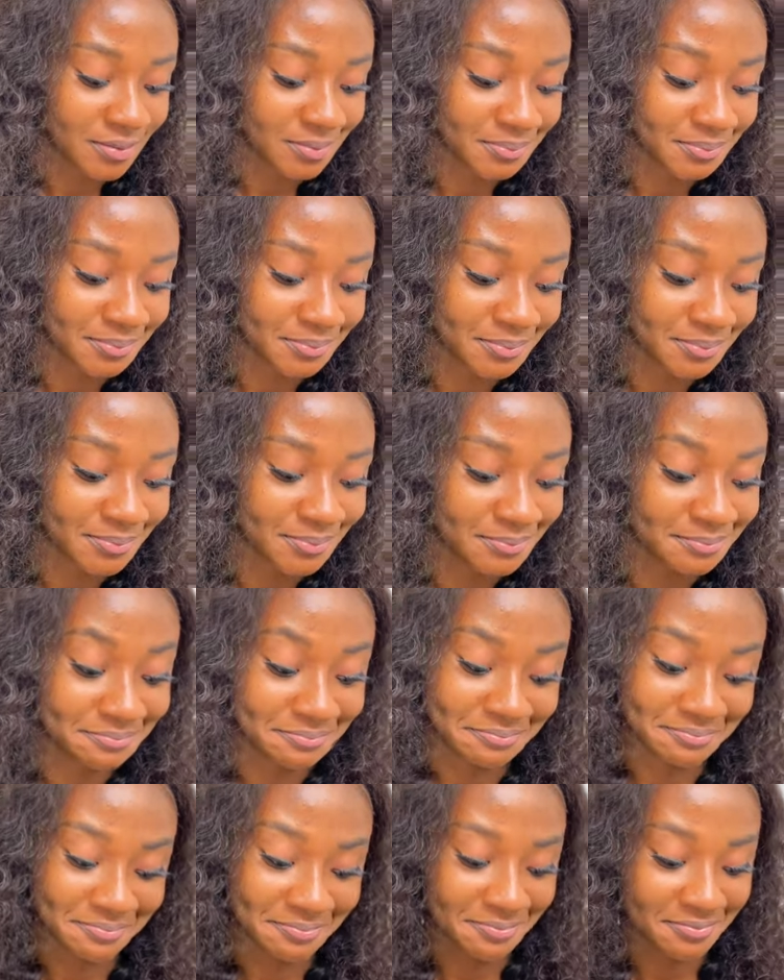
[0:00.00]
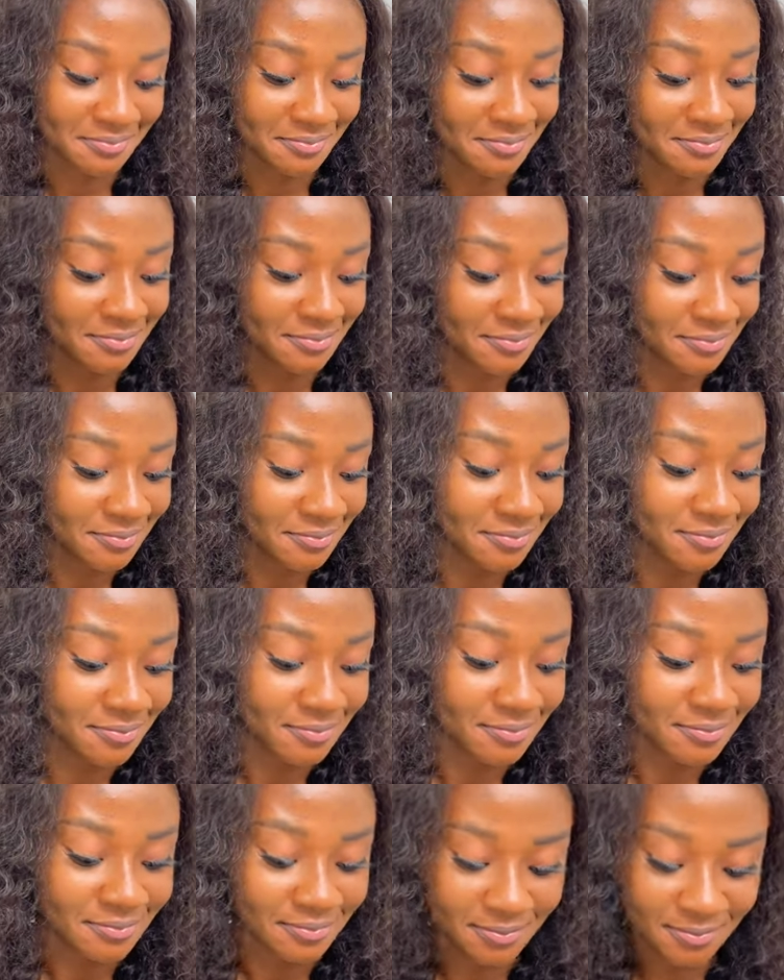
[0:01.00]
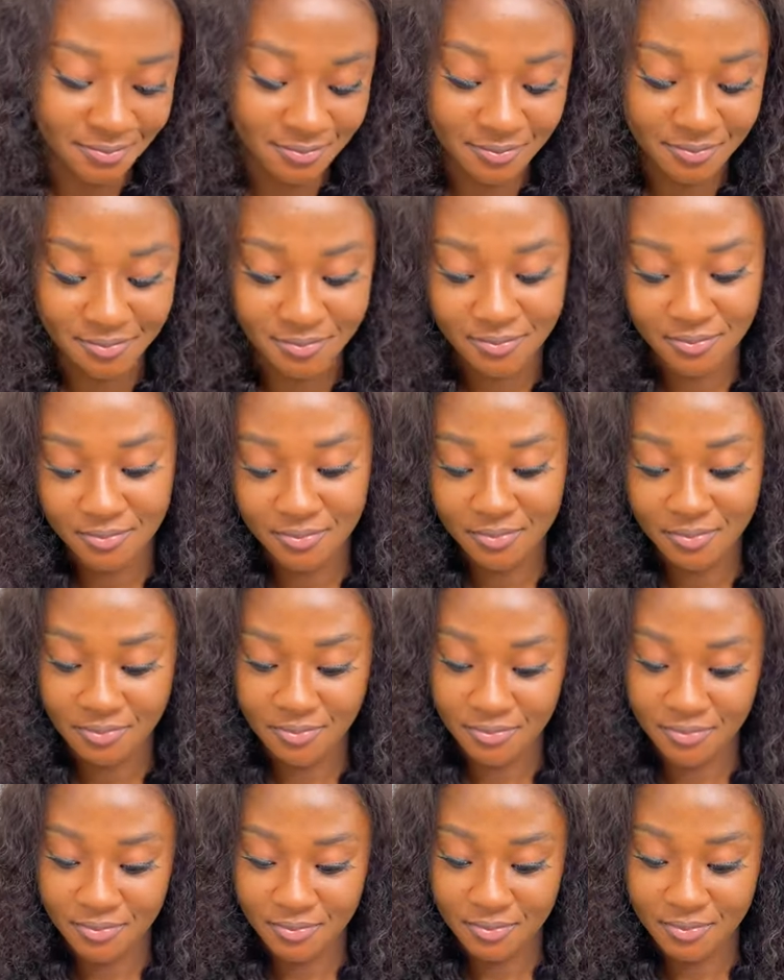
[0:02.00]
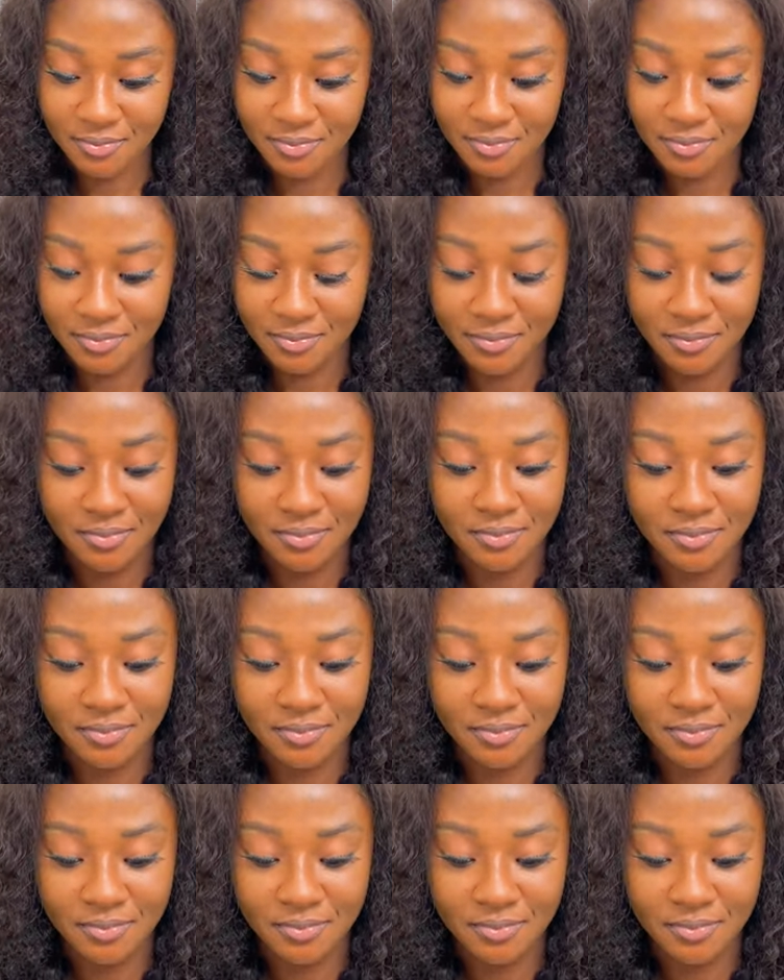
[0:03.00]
Nobody speaks.